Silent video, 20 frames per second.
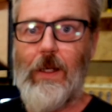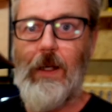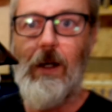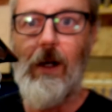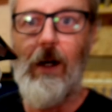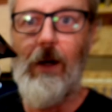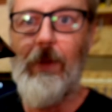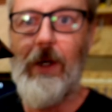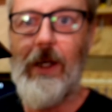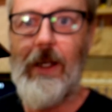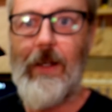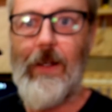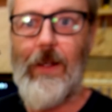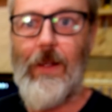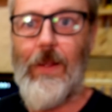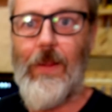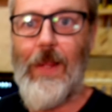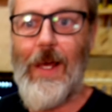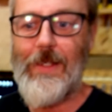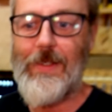I mean,
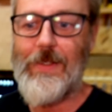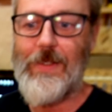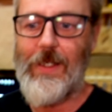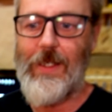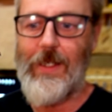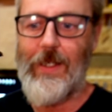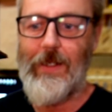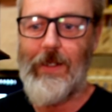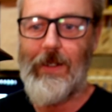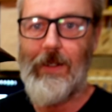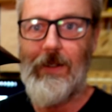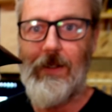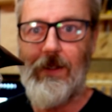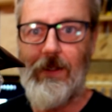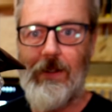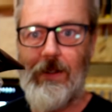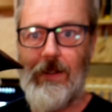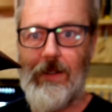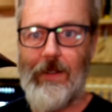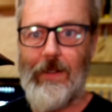that's it.
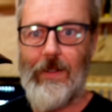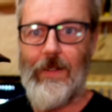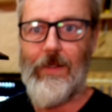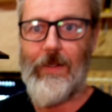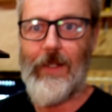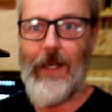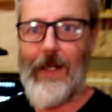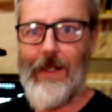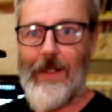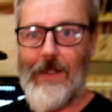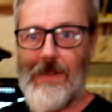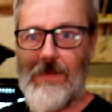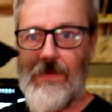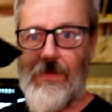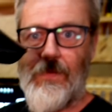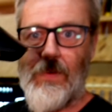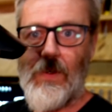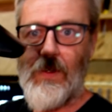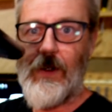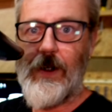That is
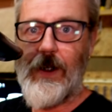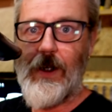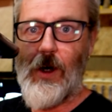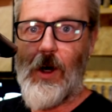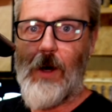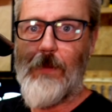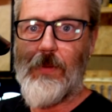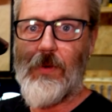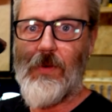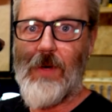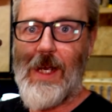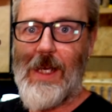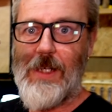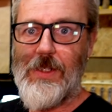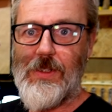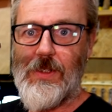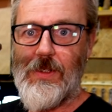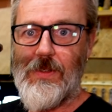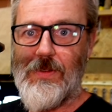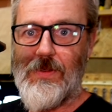fully
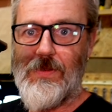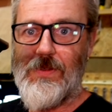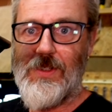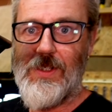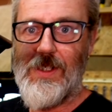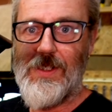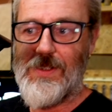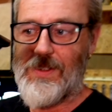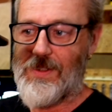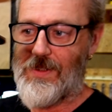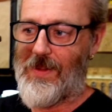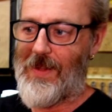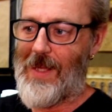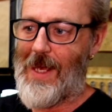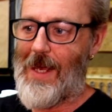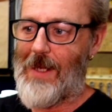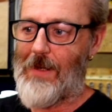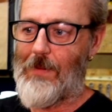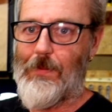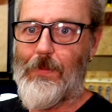operational, just
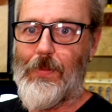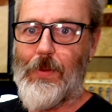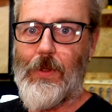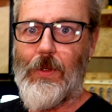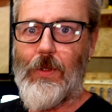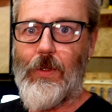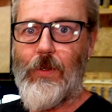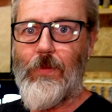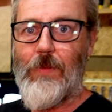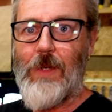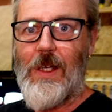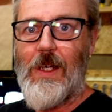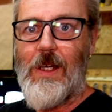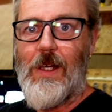that, boom,